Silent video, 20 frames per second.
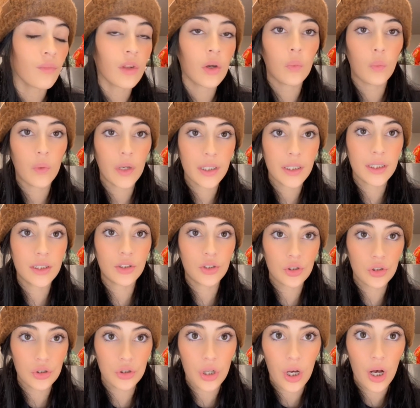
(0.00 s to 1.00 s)
We did
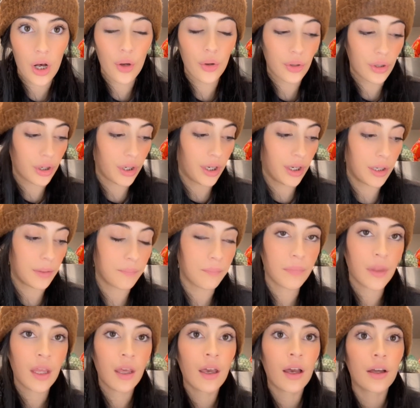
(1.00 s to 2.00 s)
so good.
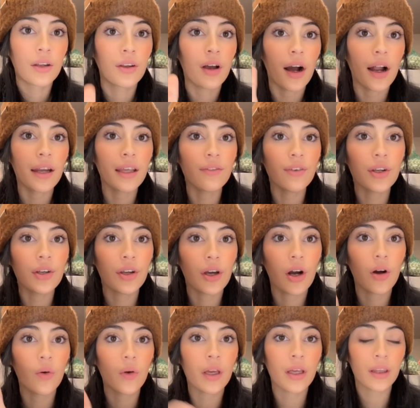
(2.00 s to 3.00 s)
Not even
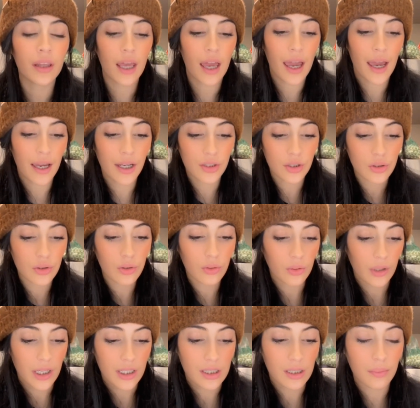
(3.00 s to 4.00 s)
knowing the actual
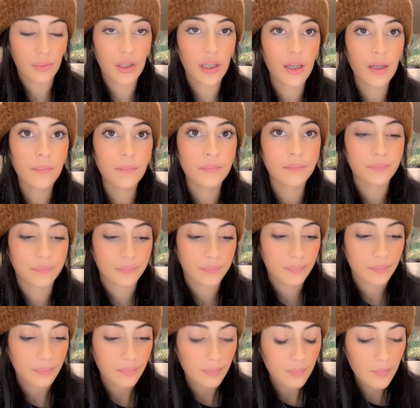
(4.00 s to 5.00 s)
recipe
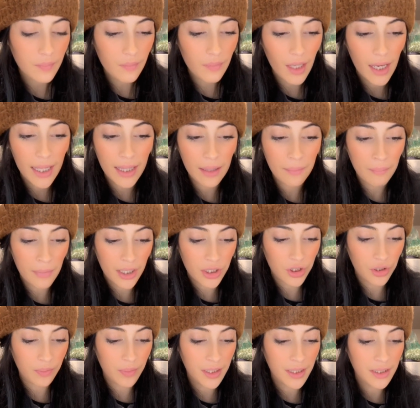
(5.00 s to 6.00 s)
and the
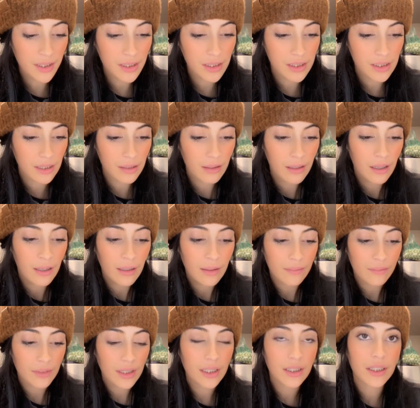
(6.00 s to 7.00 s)
measurements,
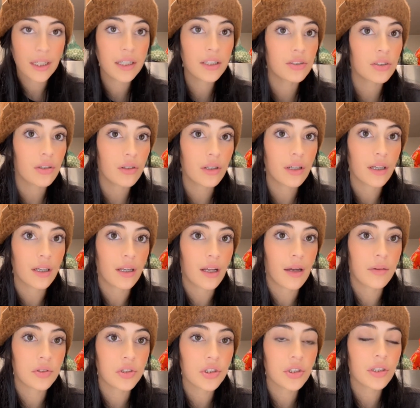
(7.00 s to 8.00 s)
it tastes so good.
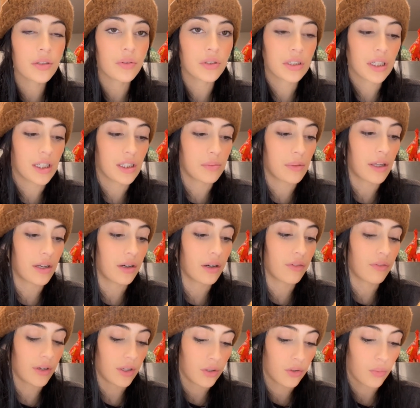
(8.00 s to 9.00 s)
I'm sure it would taste better
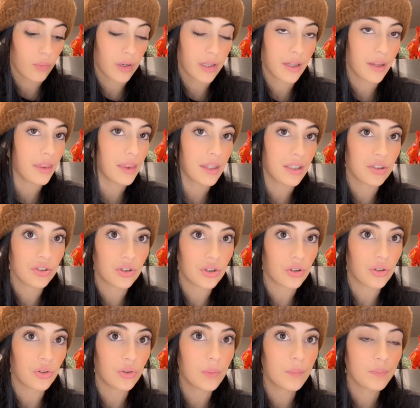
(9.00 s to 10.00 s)
if I knew what to
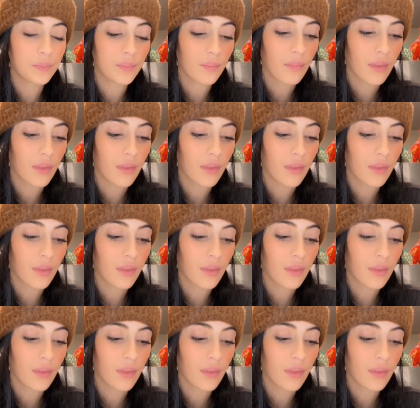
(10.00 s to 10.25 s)
do.